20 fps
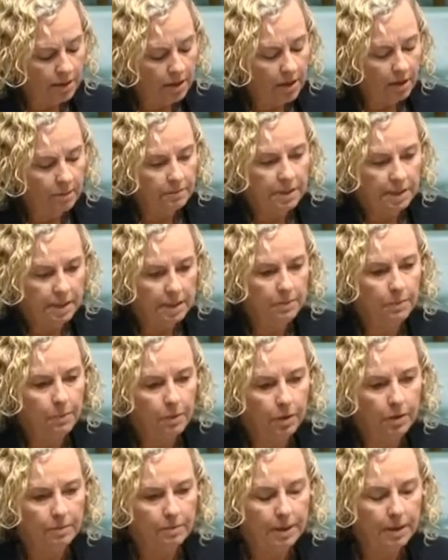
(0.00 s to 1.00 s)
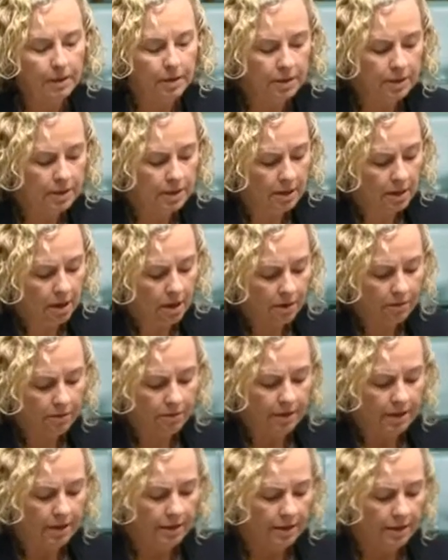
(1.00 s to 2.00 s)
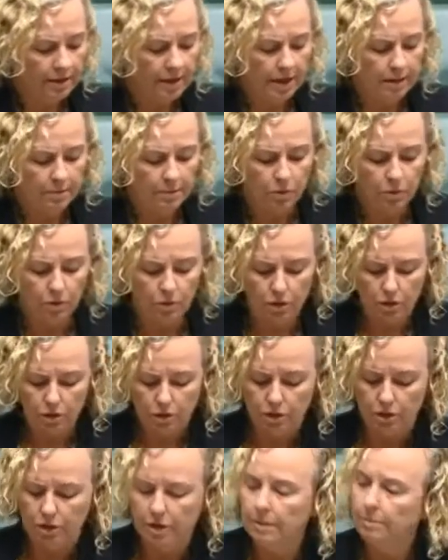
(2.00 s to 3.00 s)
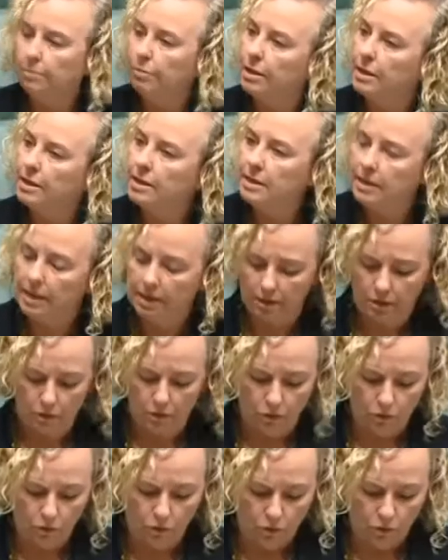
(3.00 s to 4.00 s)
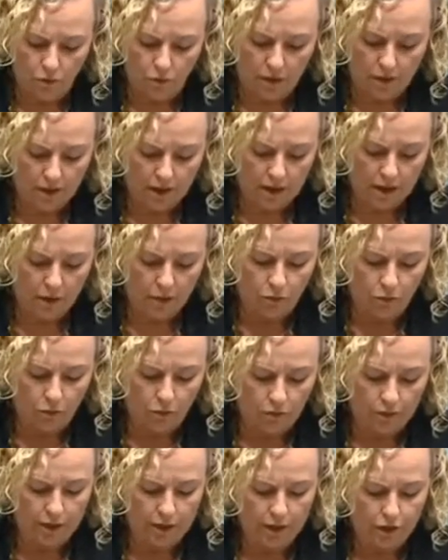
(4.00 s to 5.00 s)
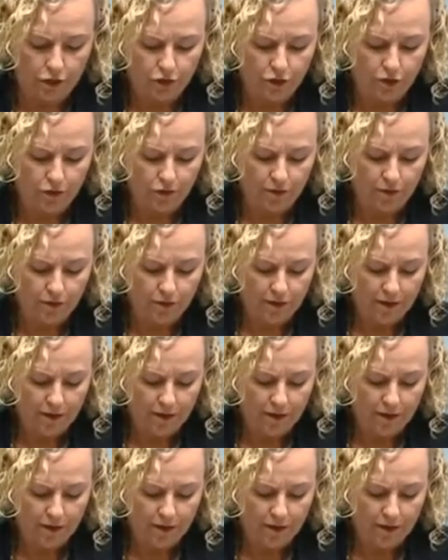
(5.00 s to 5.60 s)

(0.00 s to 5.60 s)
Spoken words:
I'm disappointed because I don't think there's any more urgent and pressing law and order issue